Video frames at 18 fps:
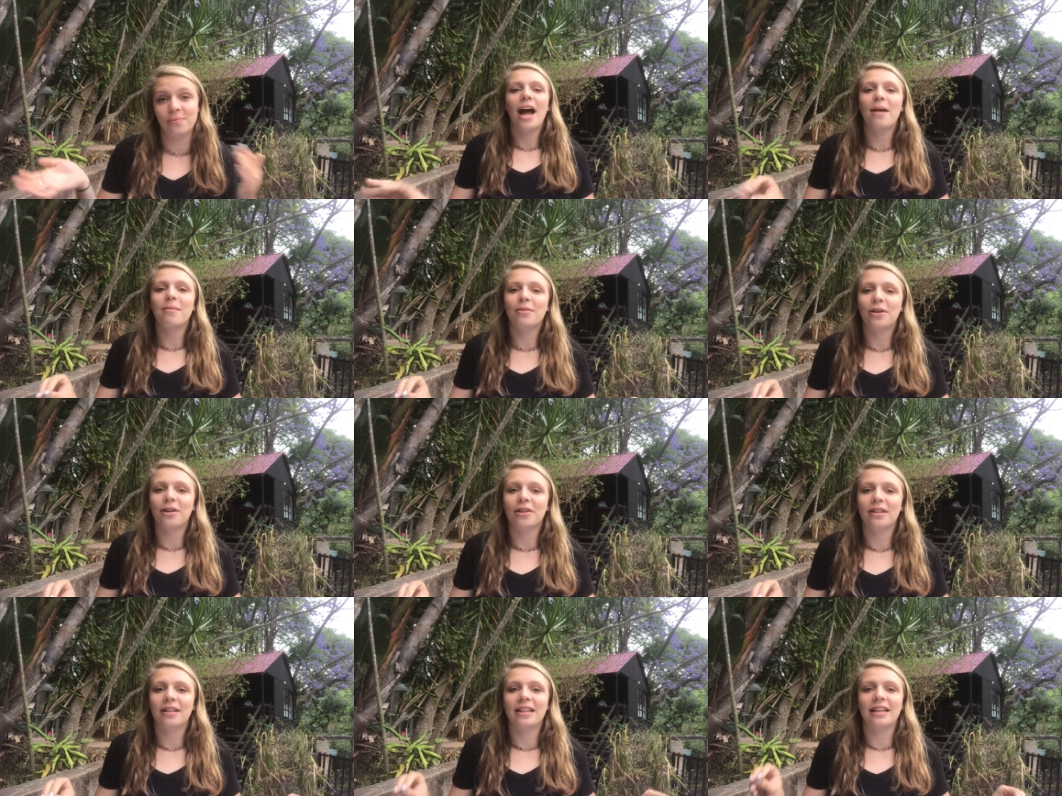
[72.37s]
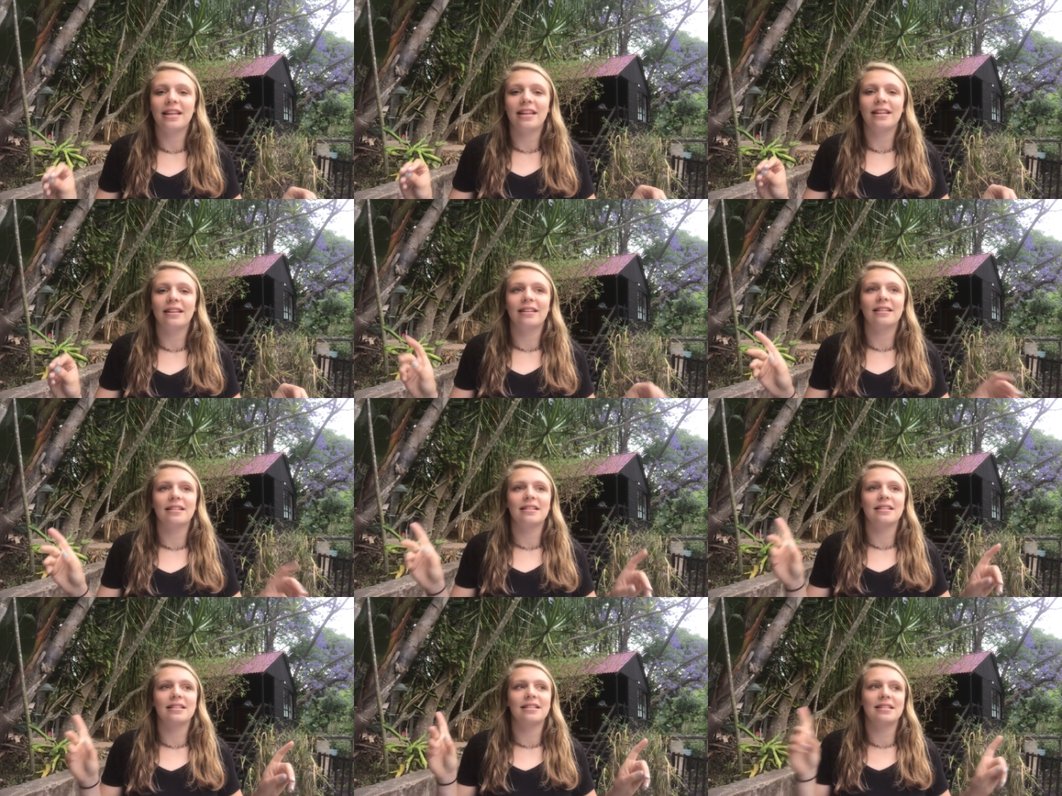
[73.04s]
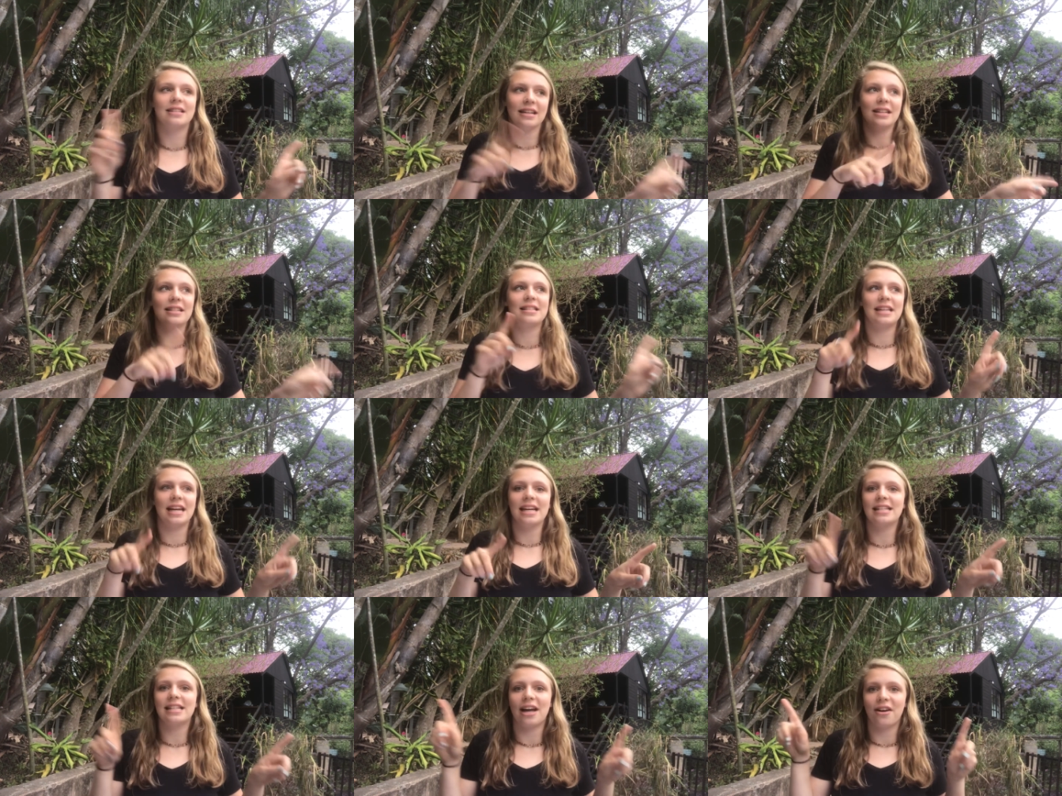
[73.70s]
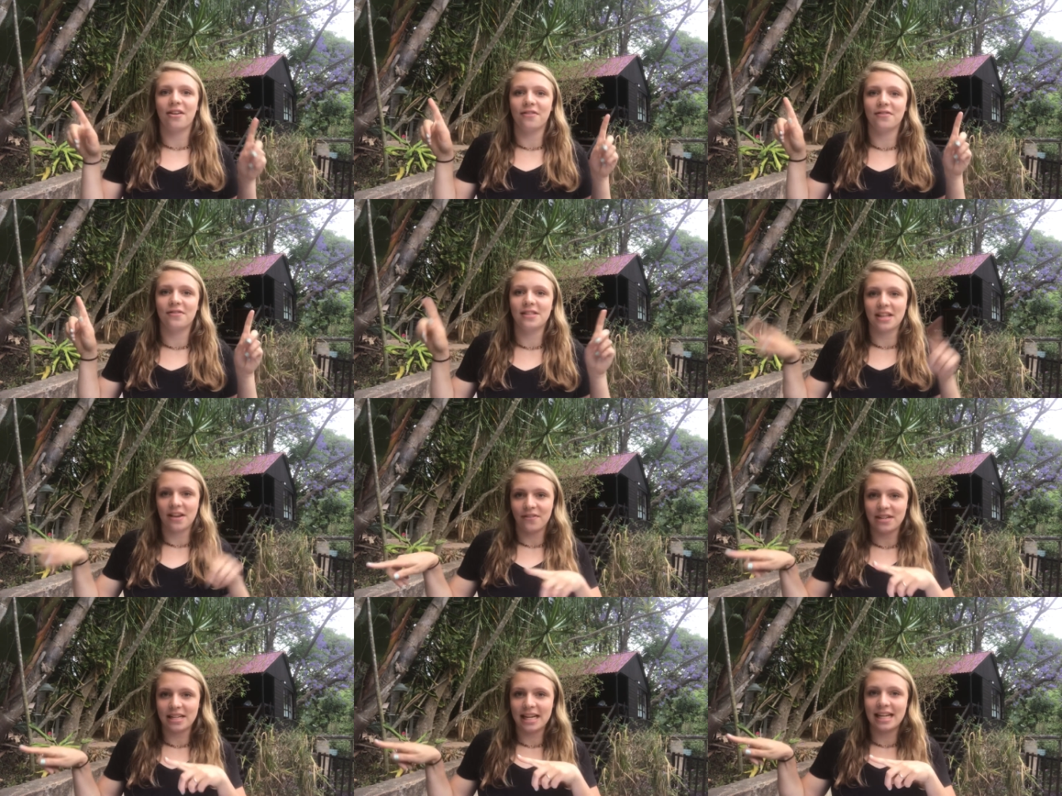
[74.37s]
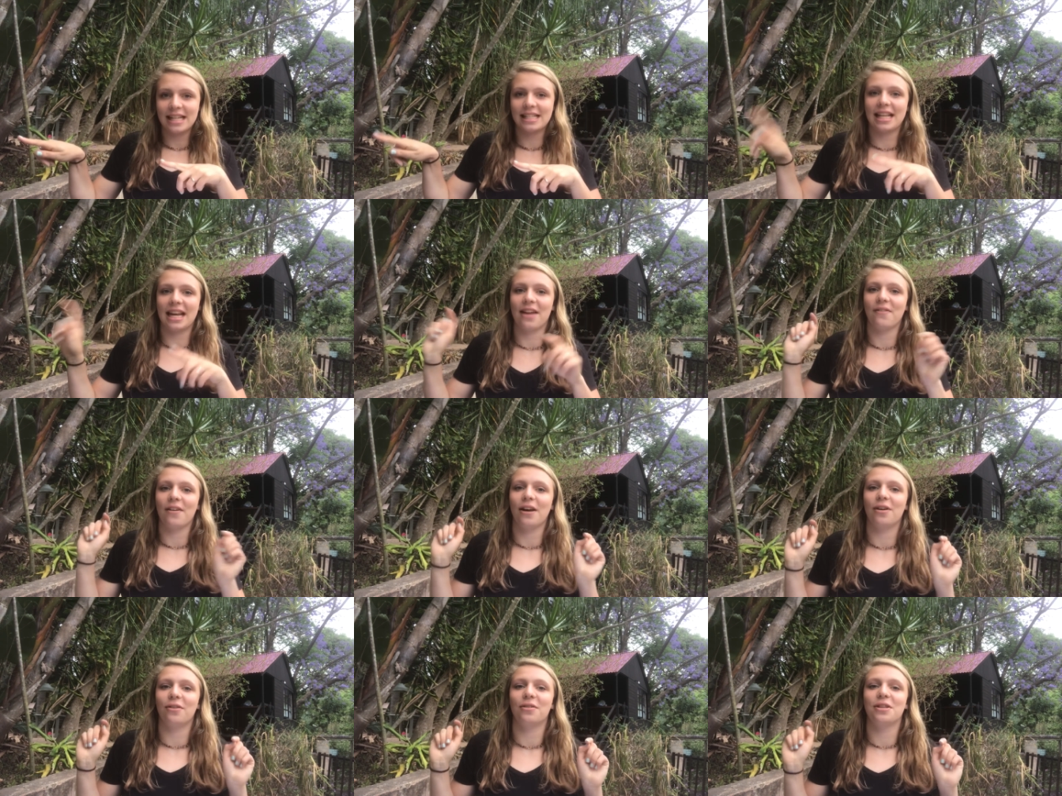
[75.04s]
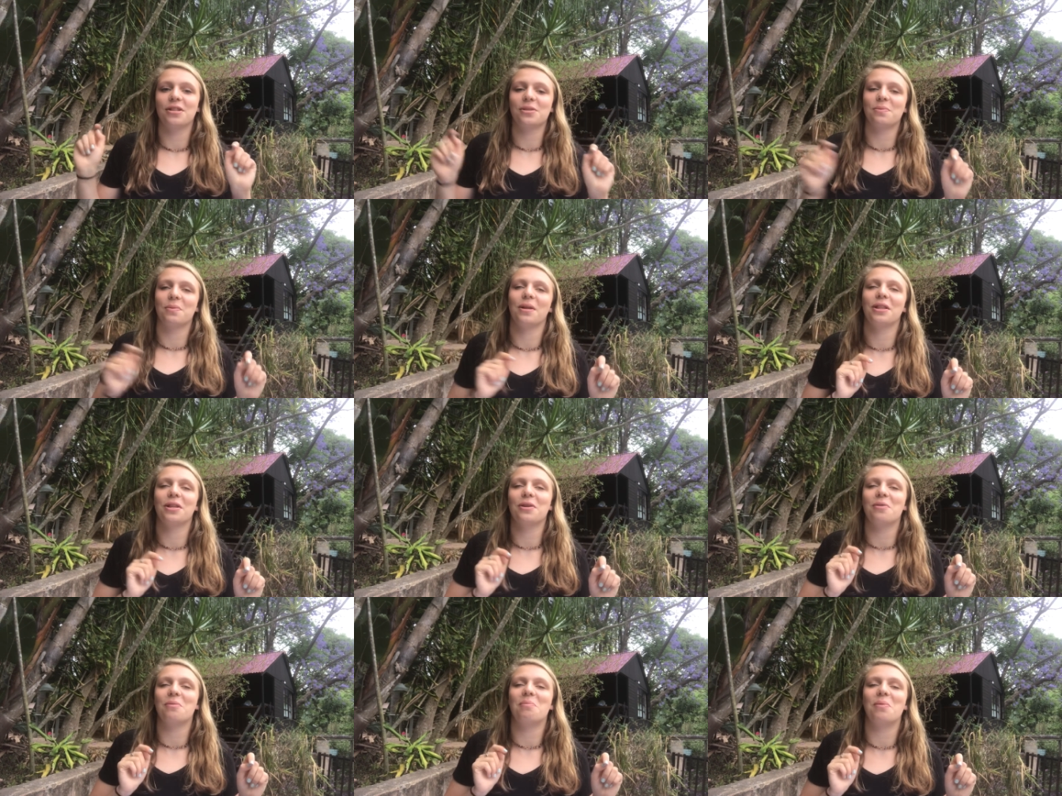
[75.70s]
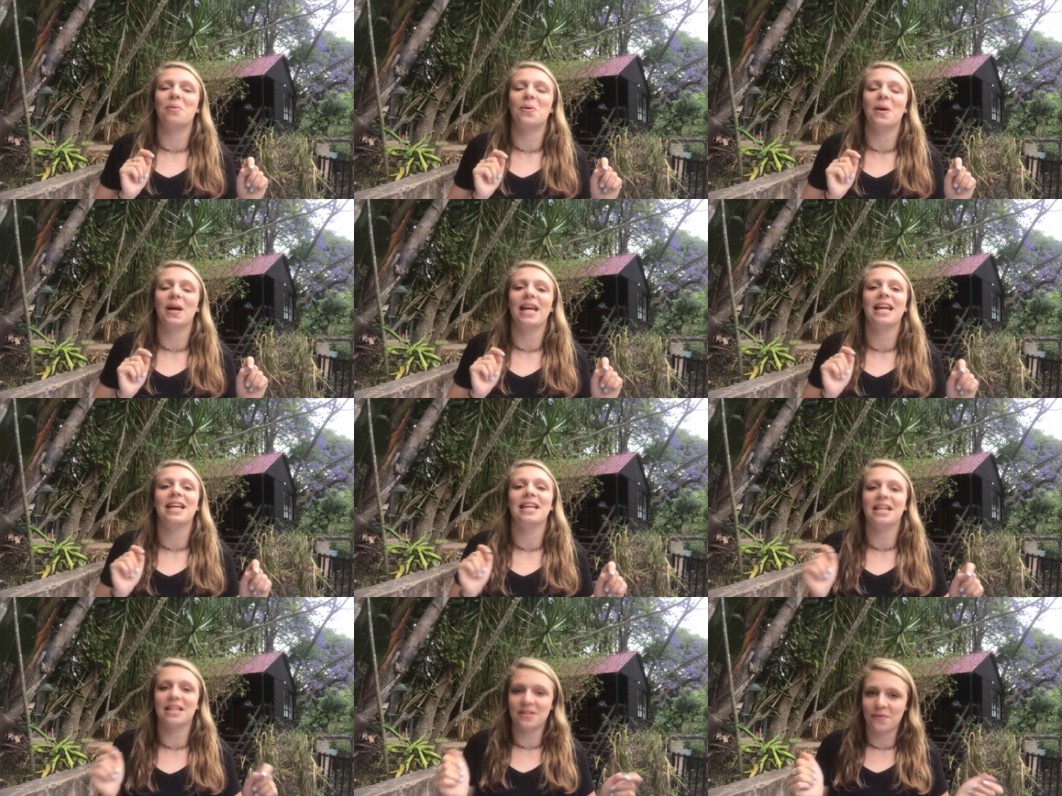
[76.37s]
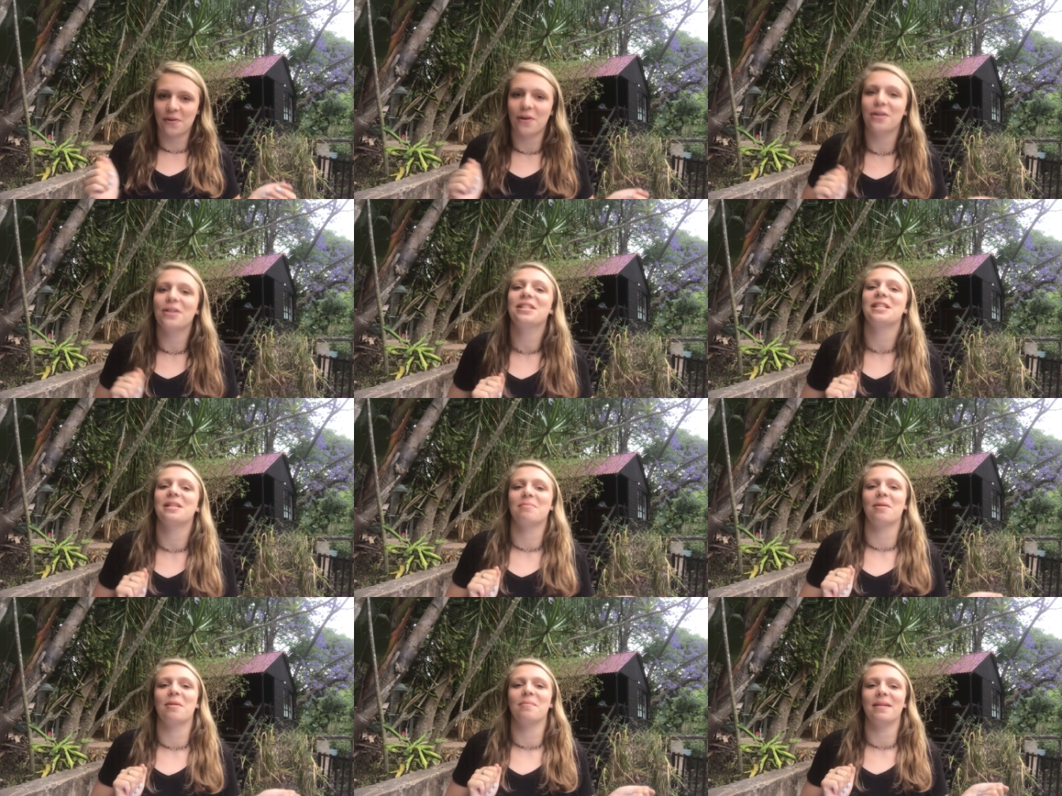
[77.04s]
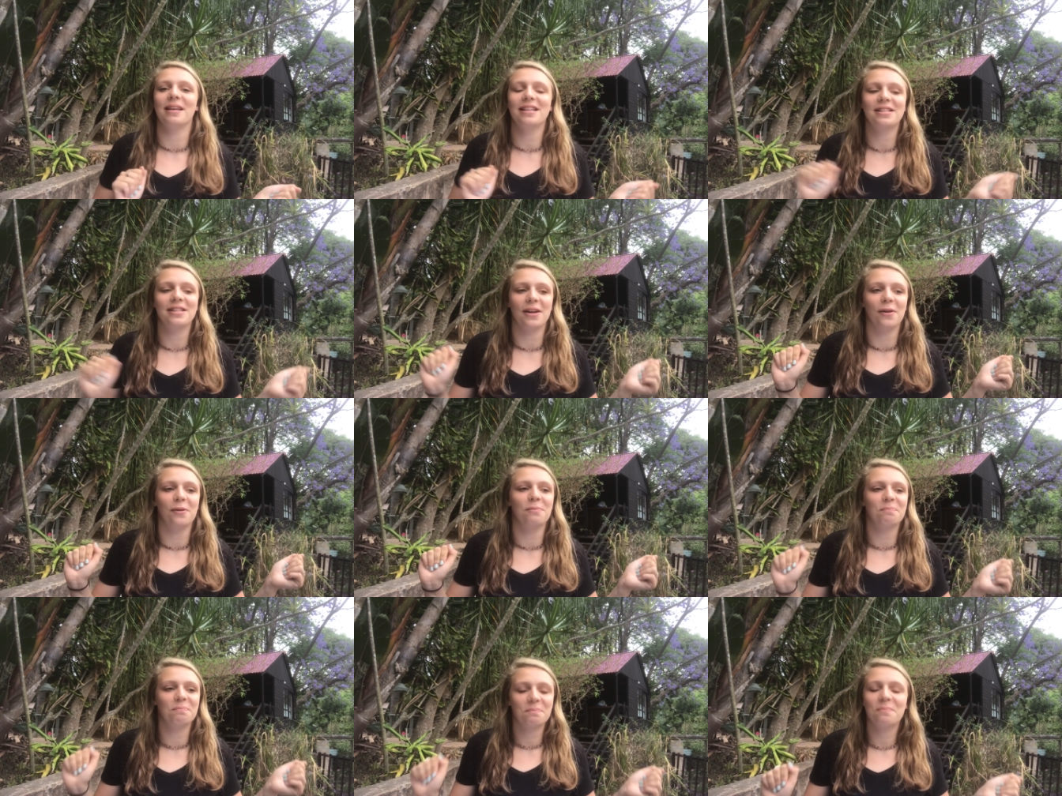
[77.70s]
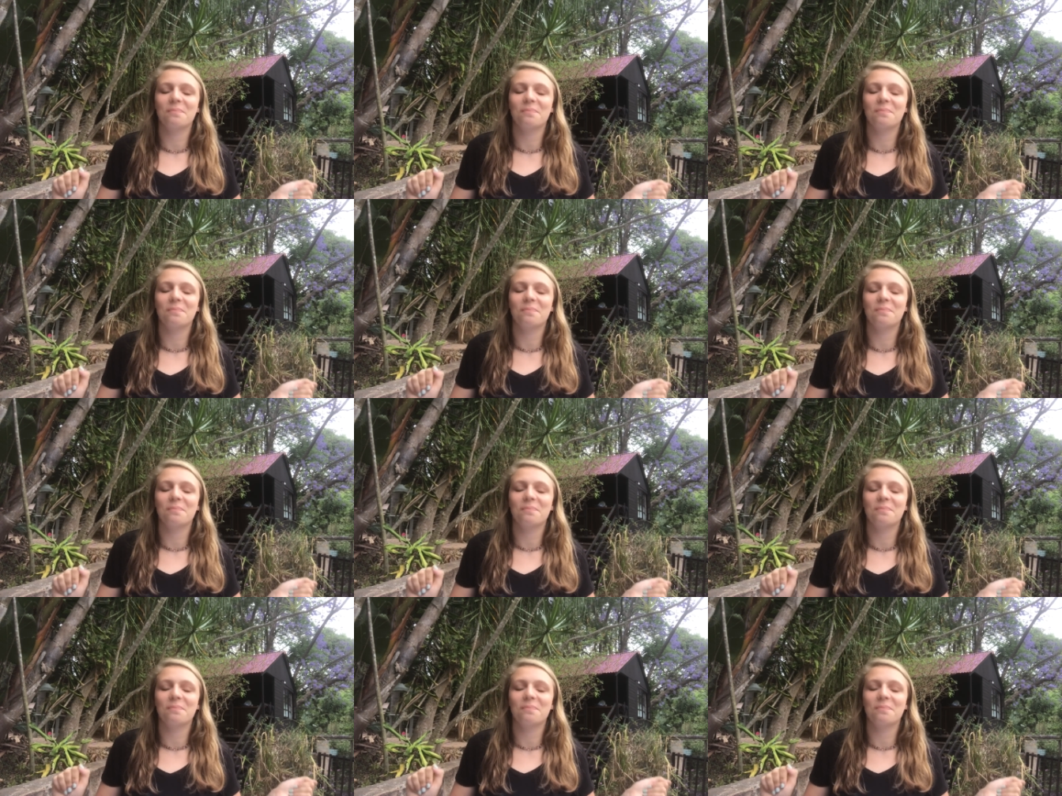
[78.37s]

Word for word: I'm currently six days out of seven days that I've held this one little boy. He has fallen asleep on me, so